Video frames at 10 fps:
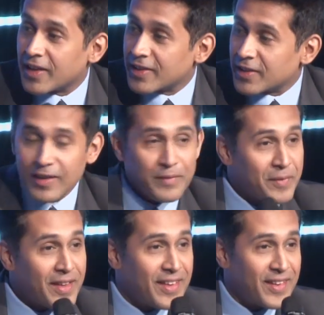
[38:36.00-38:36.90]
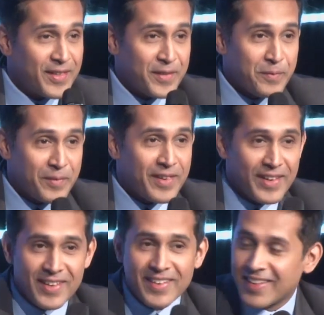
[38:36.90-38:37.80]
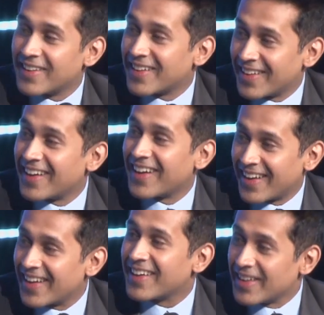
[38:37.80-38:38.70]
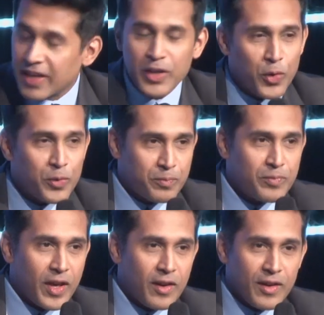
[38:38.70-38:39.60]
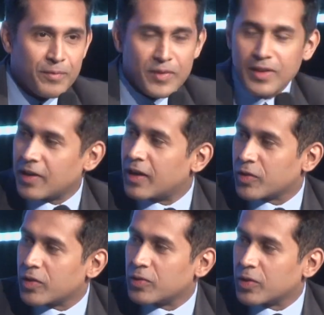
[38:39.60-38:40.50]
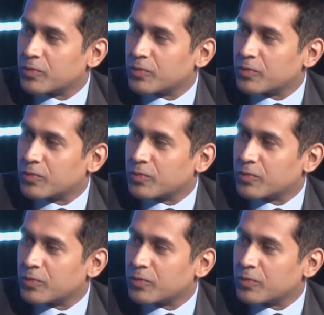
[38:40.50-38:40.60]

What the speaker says: I'm not sure if I could have stopped him, but it could have been different. You never know. So sure.